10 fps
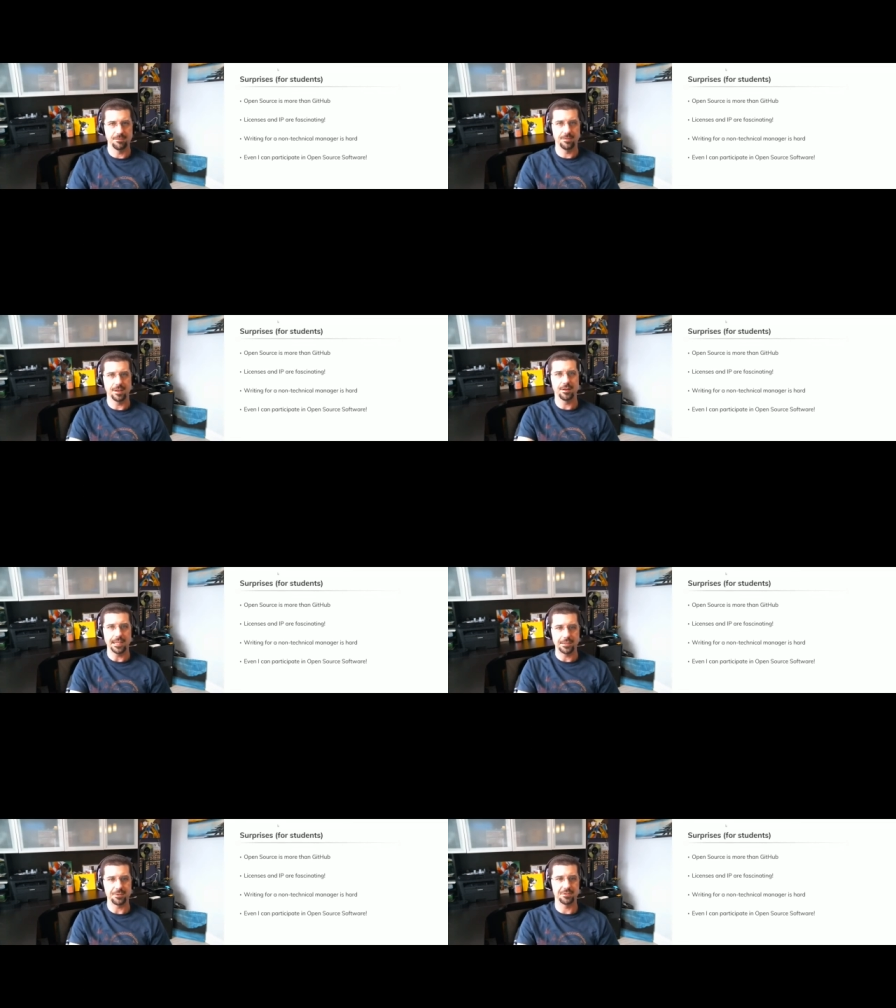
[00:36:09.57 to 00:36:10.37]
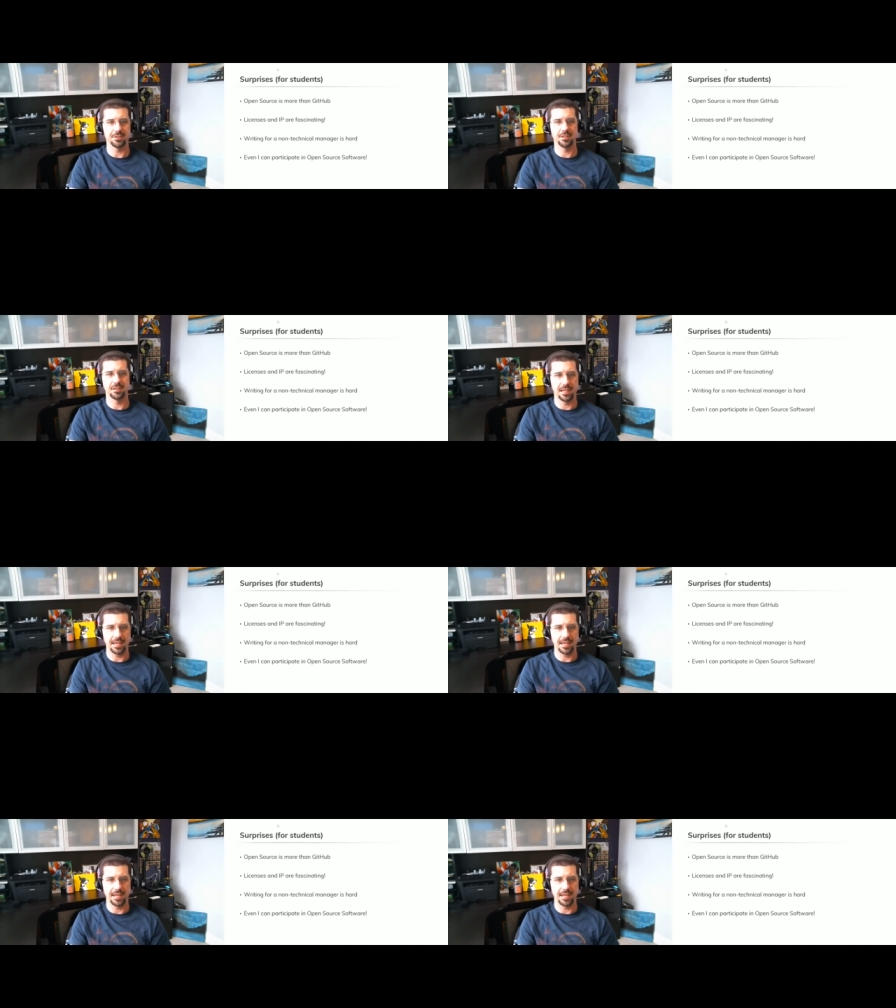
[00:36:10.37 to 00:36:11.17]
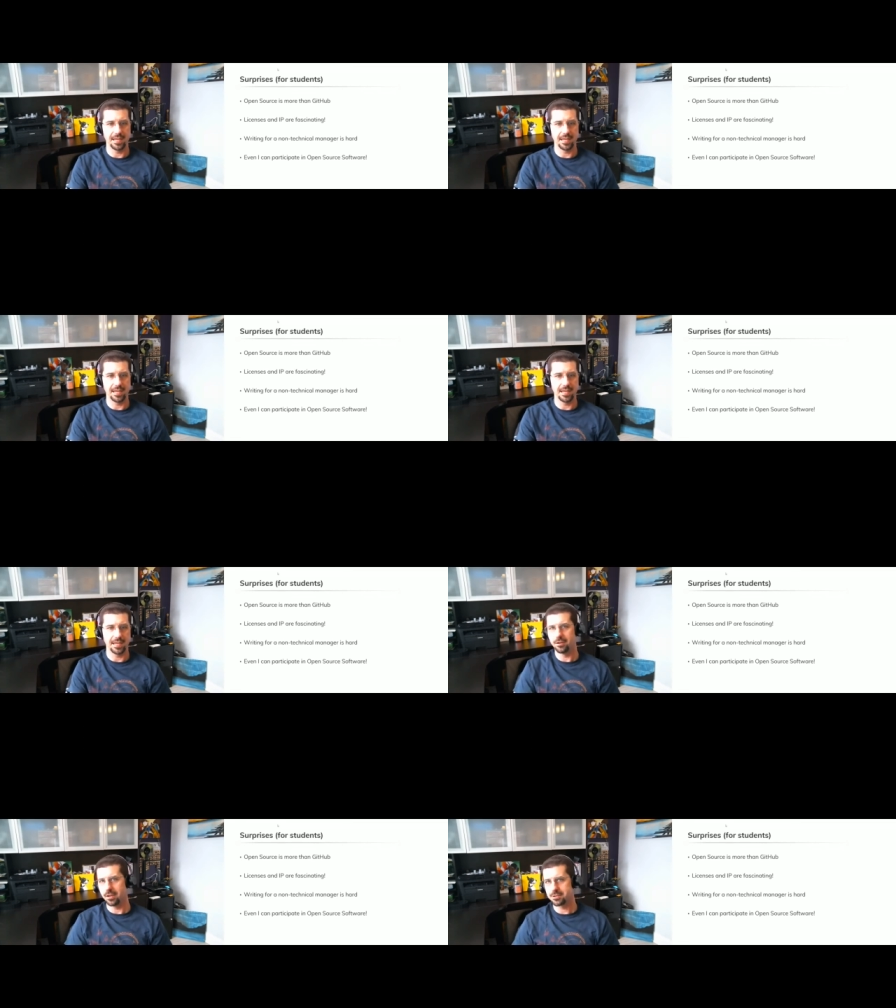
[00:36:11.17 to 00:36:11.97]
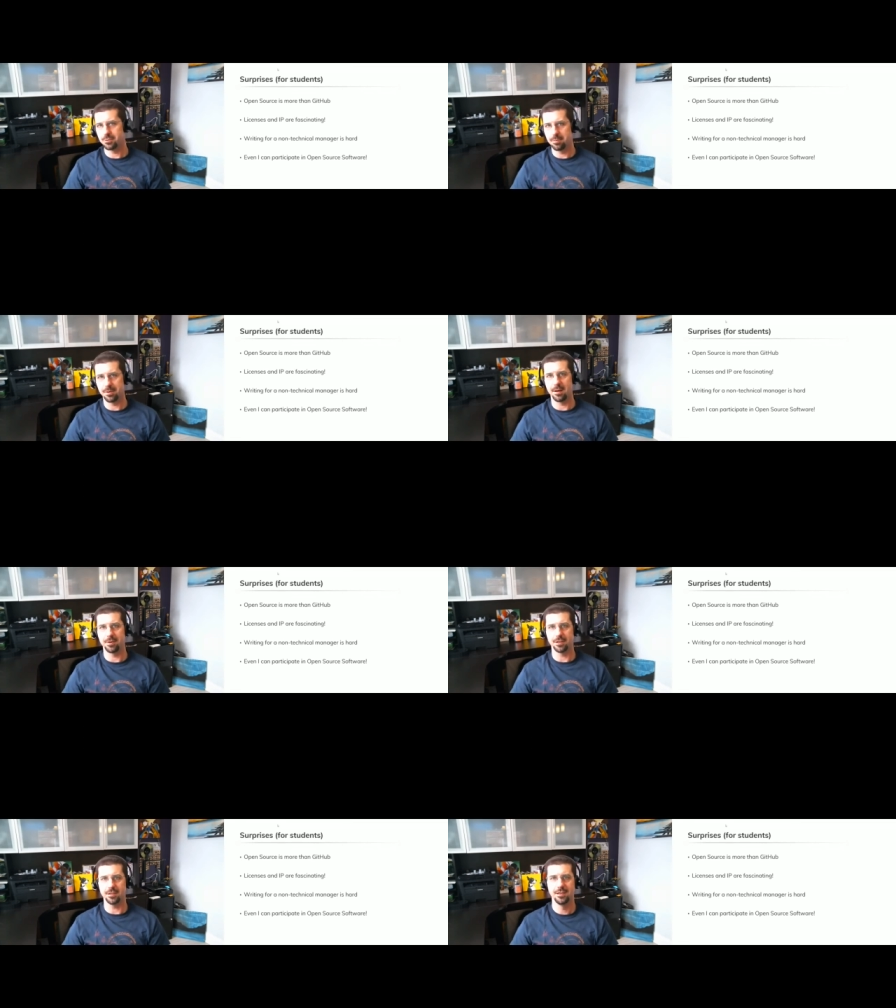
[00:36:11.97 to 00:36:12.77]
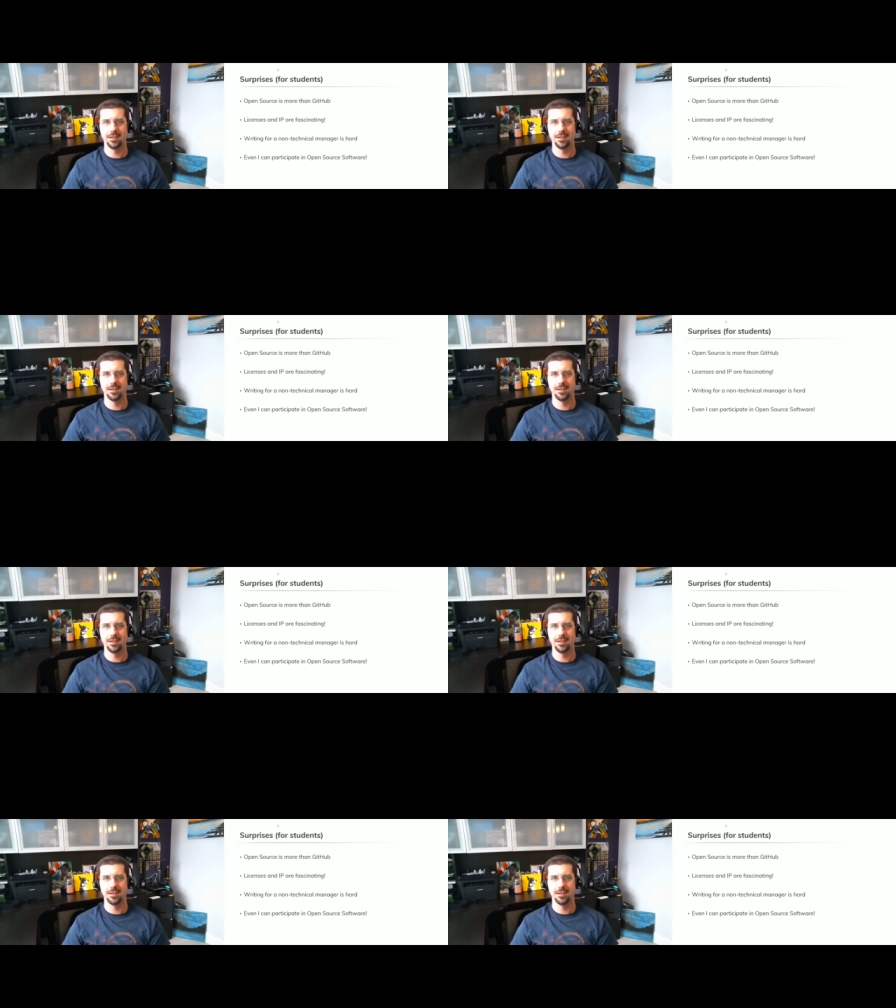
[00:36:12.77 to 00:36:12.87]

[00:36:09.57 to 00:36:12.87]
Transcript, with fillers: very interested in licensing and intellectual property.